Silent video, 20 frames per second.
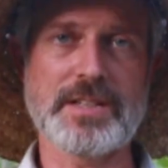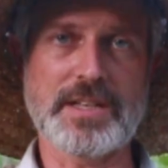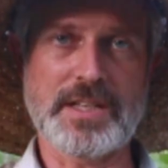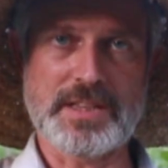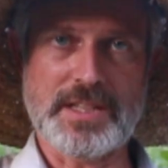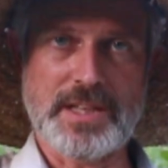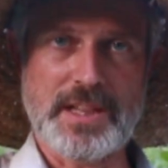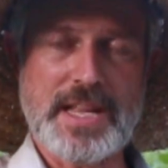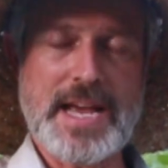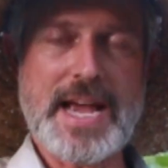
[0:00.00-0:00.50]

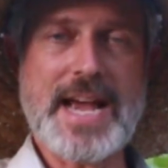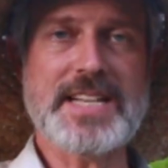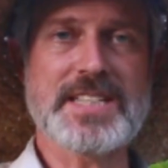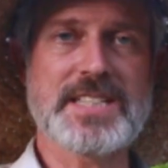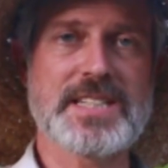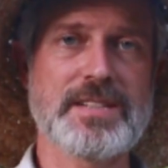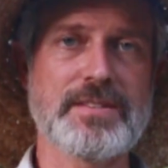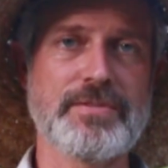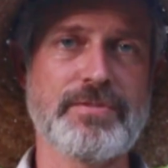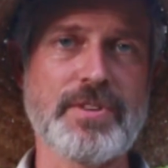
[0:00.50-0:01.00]
at the
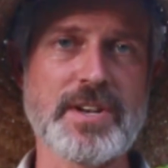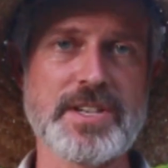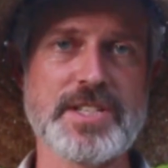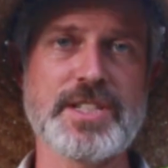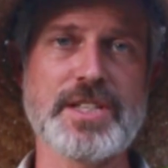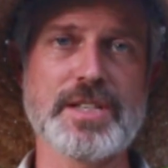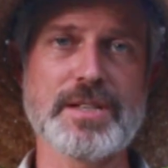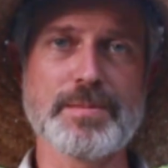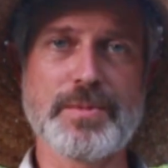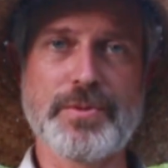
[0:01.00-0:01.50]
last
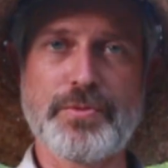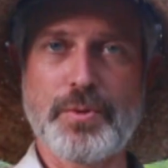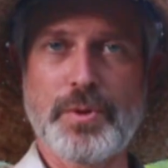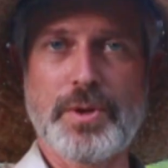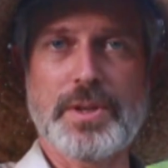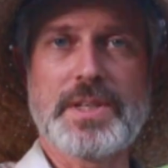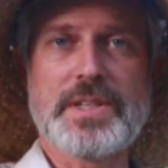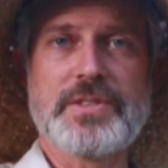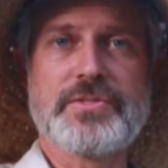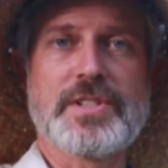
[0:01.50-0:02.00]
frontier before
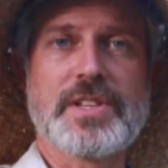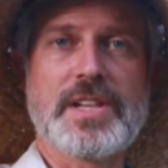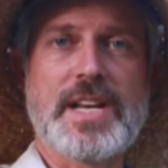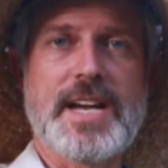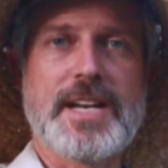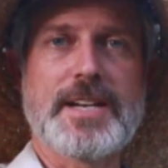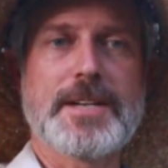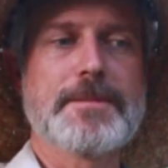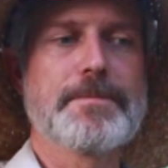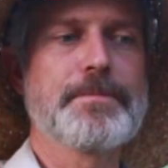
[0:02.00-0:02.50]
it leaves the
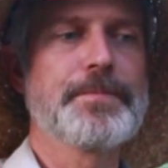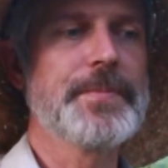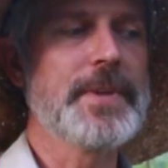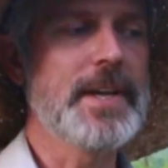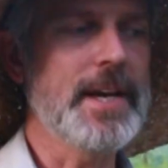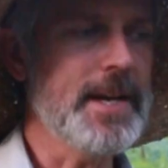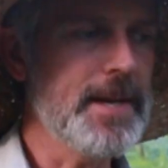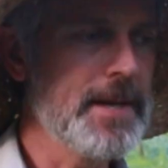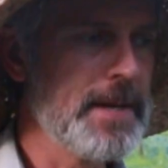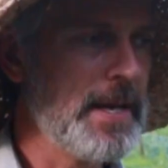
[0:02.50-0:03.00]
land.
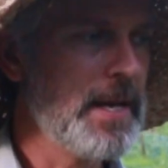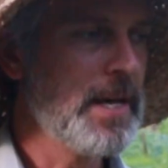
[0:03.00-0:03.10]
Okay,